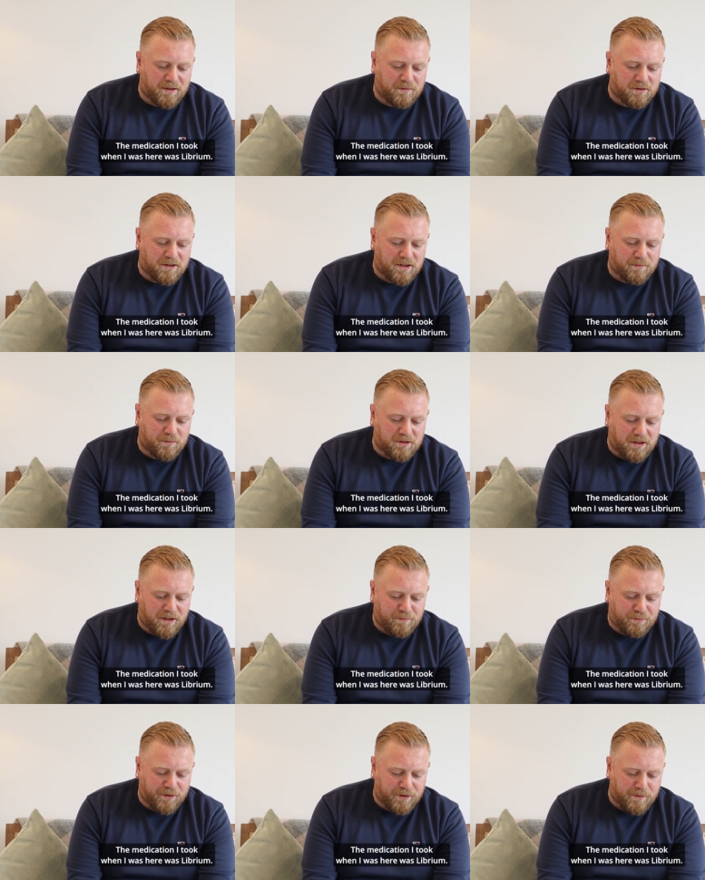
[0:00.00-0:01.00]
here was, was
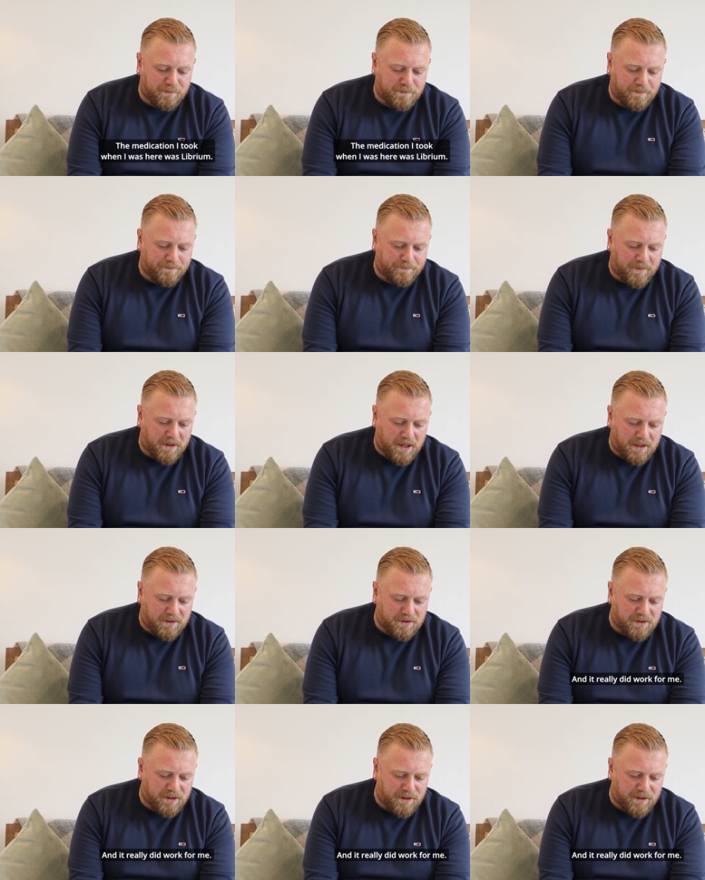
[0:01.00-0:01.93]
Librium and